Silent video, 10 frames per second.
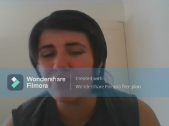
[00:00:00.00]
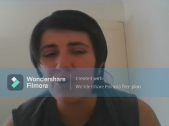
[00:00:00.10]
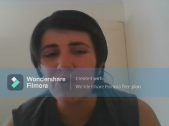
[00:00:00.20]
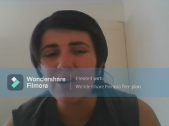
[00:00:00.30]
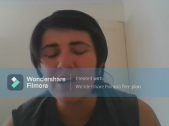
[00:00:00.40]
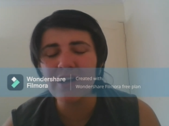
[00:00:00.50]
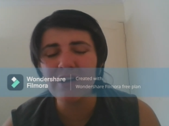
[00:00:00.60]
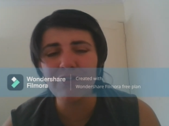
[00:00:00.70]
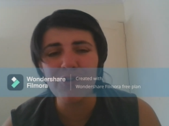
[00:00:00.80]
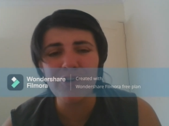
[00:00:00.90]
very, a
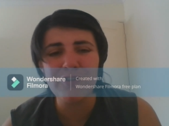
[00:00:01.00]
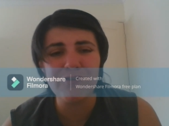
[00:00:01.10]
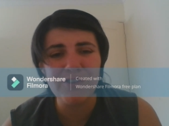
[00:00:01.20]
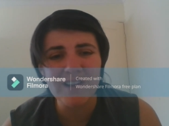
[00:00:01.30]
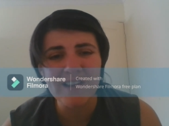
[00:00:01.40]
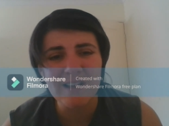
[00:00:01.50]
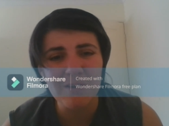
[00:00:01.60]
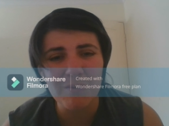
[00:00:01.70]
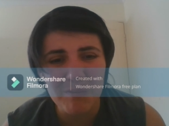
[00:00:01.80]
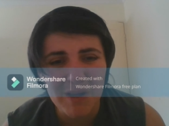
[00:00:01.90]
very
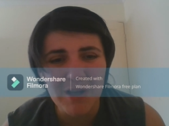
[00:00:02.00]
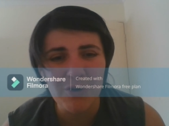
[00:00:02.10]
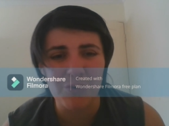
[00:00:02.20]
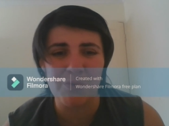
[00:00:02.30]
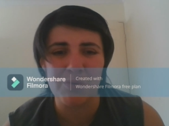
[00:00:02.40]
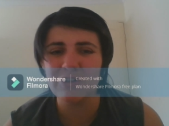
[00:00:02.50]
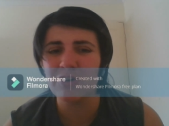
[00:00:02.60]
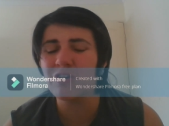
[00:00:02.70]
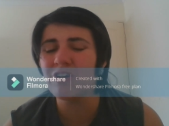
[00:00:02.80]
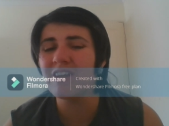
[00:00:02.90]
filling meal. You know,
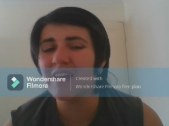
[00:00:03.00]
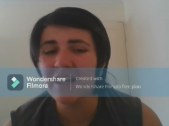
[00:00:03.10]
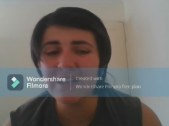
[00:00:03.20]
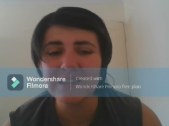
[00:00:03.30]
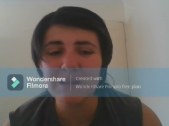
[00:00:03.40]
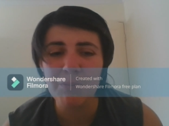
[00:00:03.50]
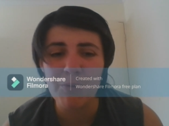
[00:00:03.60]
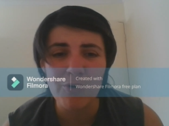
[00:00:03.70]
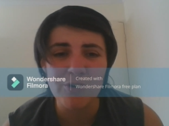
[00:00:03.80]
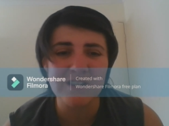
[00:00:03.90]
you need some
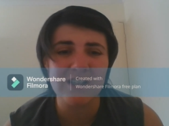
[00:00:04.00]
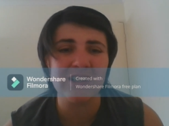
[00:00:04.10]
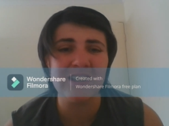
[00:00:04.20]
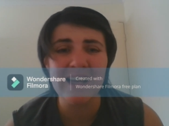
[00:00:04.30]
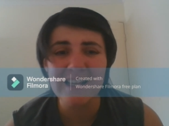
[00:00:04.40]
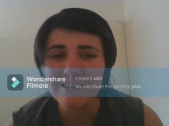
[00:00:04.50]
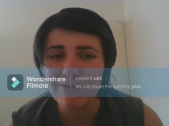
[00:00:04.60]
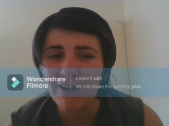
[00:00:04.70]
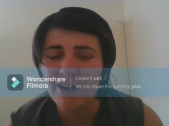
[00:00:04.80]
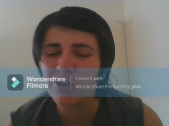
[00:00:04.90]
protein, you need some fat,